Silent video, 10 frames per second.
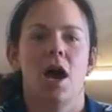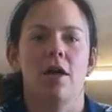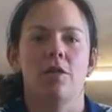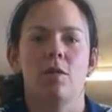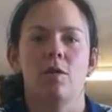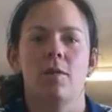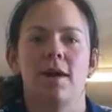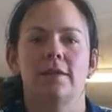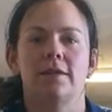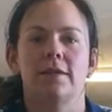I thought
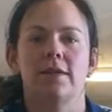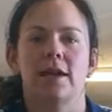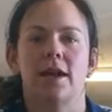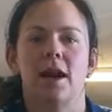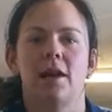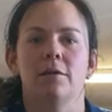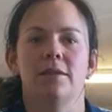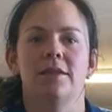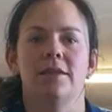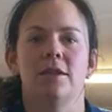while I was here, I
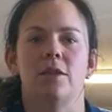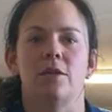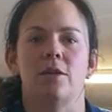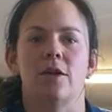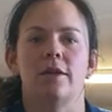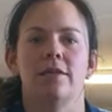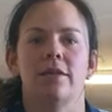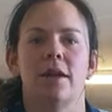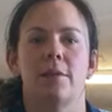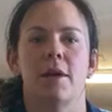would sing you
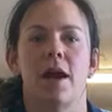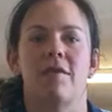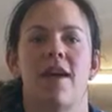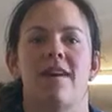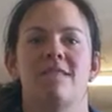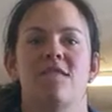some of our